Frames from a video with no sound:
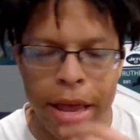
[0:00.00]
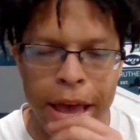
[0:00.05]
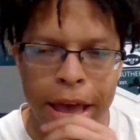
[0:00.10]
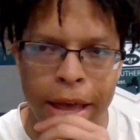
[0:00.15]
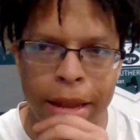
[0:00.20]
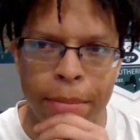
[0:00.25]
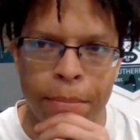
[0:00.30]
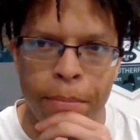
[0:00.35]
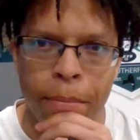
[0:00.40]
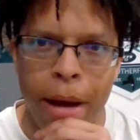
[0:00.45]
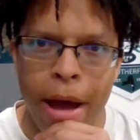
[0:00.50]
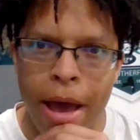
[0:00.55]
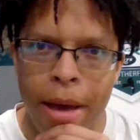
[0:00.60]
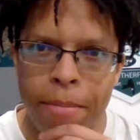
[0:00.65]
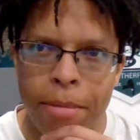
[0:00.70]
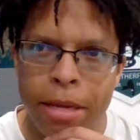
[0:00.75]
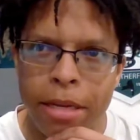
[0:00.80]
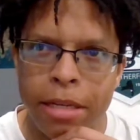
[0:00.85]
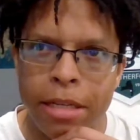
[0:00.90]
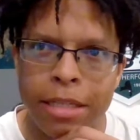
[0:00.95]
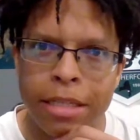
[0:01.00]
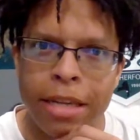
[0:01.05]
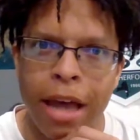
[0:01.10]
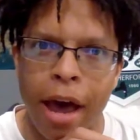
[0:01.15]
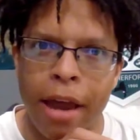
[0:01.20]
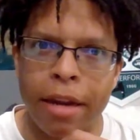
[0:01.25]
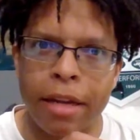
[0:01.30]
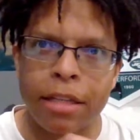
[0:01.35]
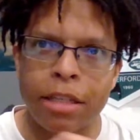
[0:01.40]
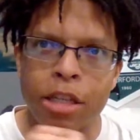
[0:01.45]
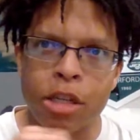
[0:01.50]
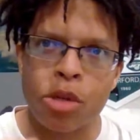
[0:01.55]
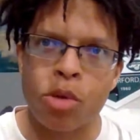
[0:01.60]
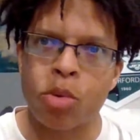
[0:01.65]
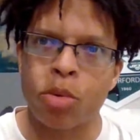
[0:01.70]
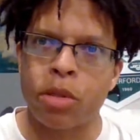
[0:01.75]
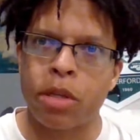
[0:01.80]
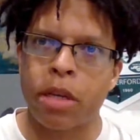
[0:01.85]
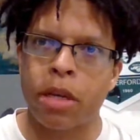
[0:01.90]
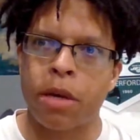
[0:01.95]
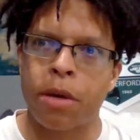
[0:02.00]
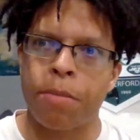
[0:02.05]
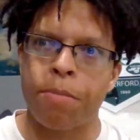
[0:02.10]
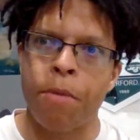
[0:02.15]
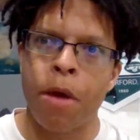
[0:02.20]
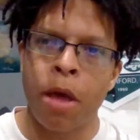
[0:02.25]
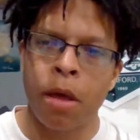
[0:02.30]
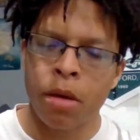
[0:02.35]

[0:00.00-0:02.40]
And Miami decided to use him